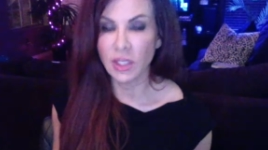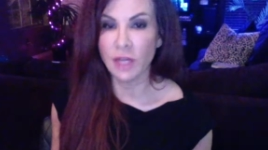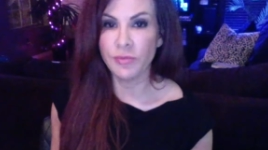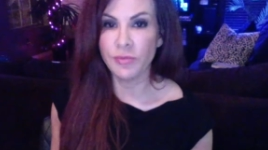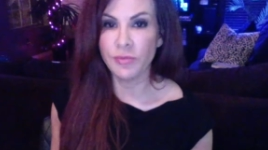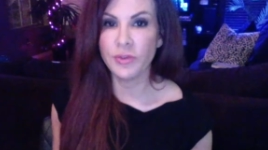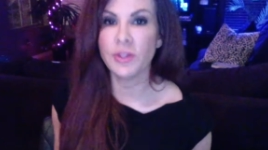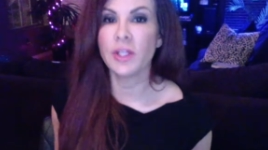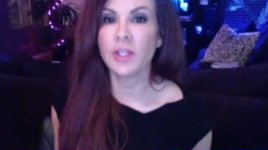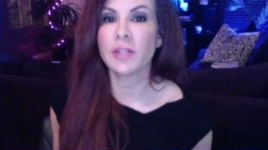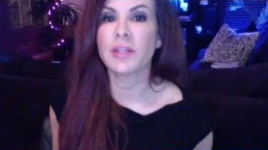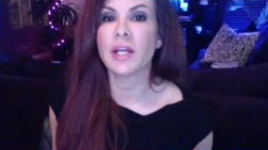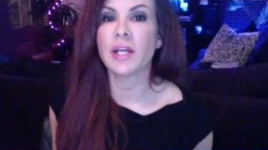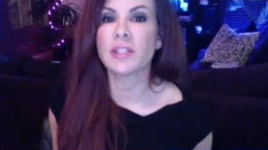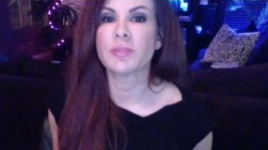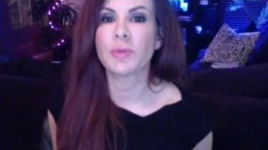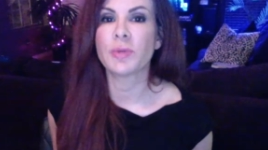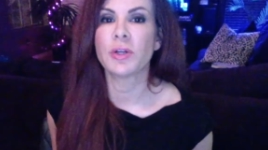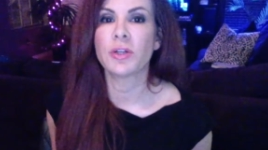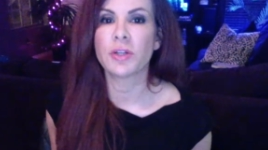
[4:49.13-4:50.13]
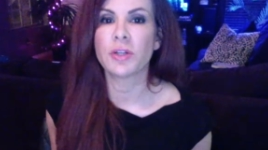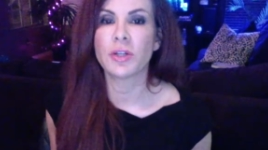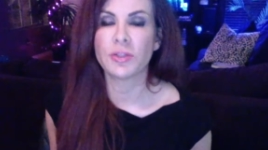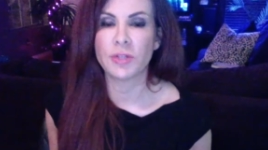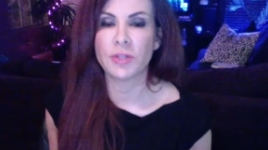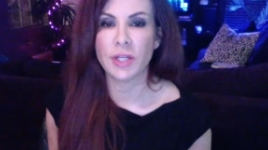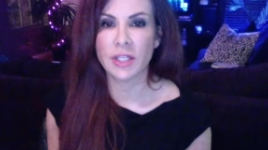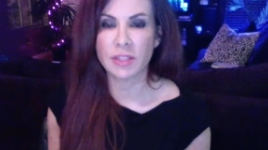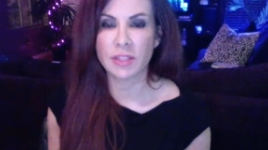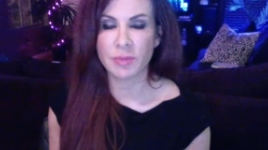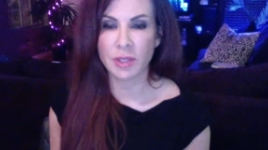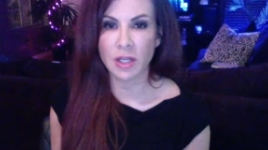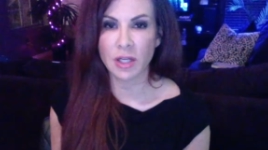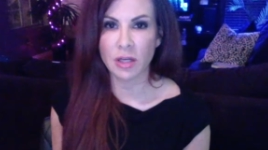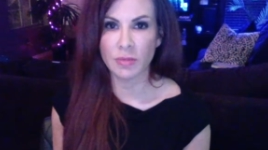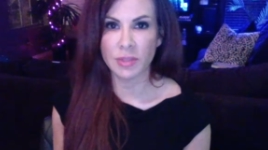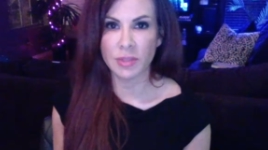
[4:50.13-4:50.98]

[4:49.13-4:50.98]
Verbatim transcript: I feel like that's what our country has become.